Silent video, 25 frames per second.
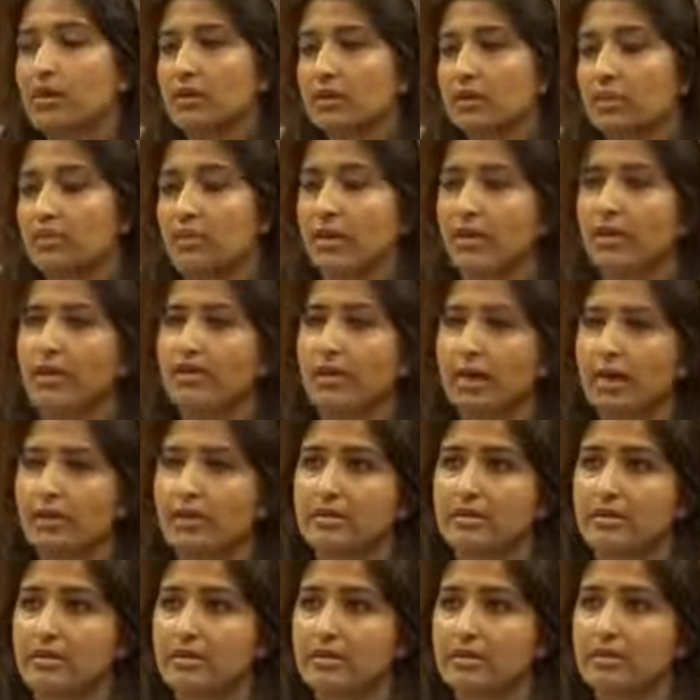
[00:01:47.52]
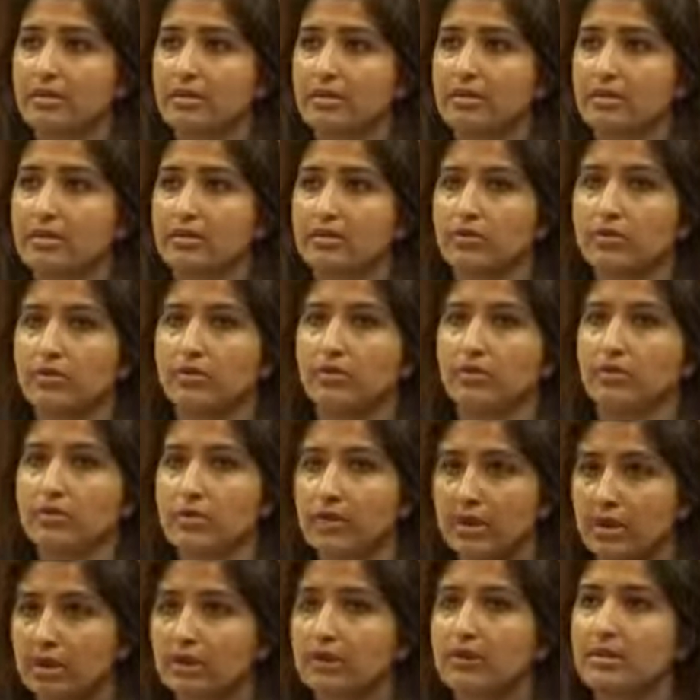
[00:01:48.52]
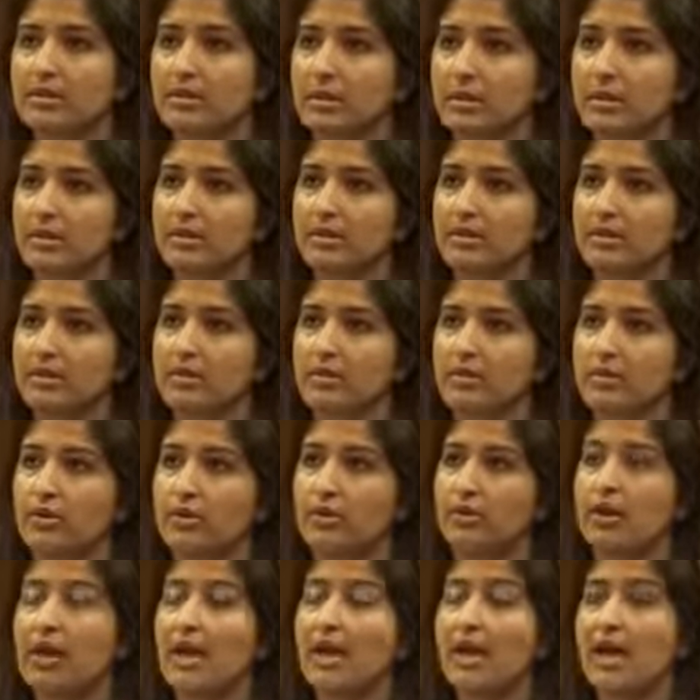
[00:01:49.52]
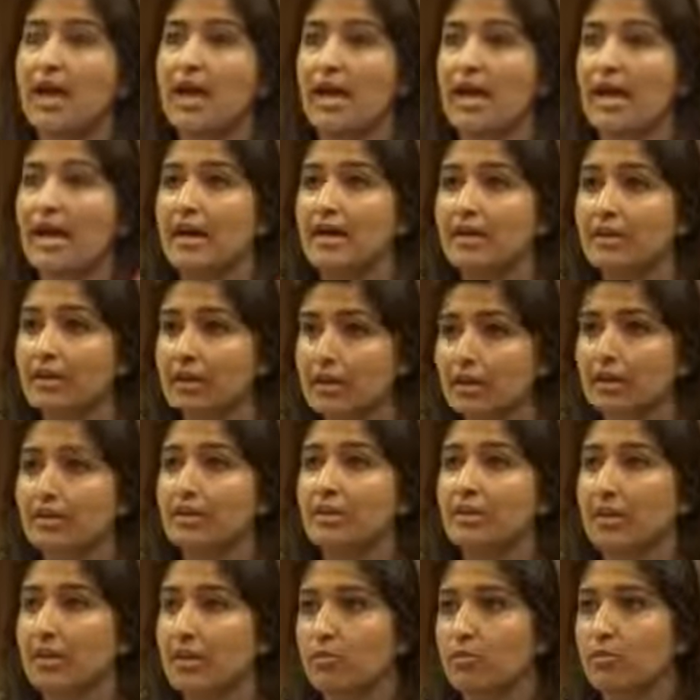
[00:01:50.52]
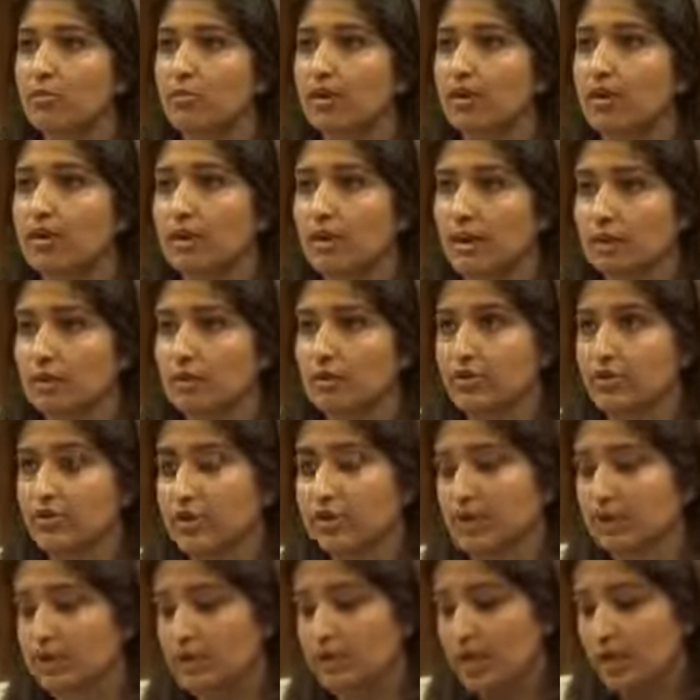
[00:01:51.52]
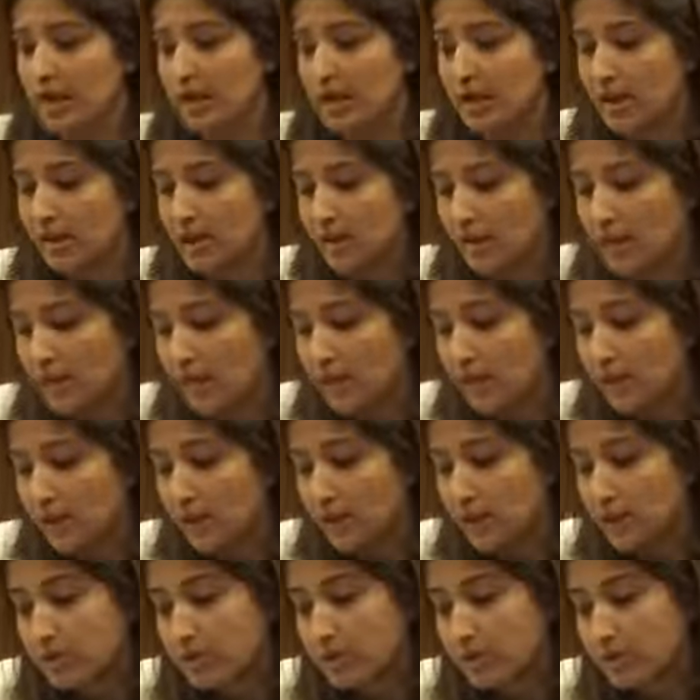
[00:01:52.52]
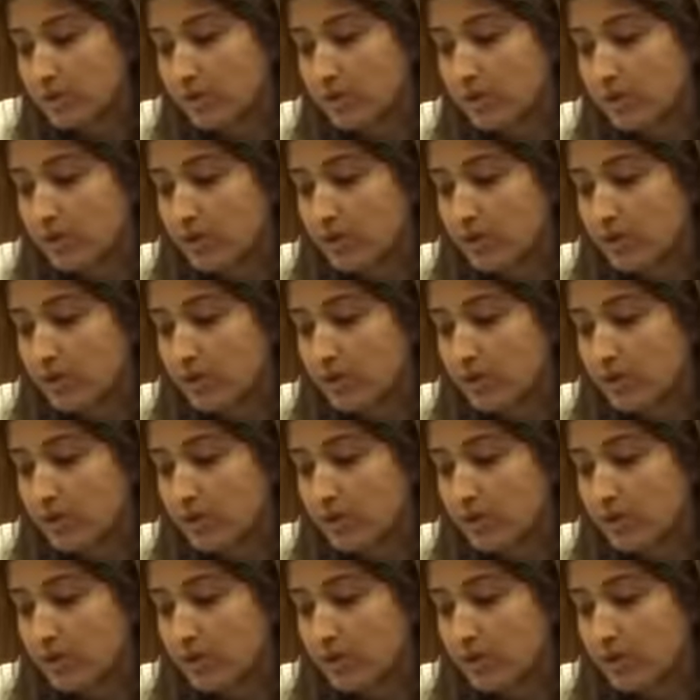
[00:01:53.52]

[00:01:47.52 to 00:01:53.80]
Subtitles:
occupied Palestinian territories, within the state of Israel, and in the neighboring countries. I will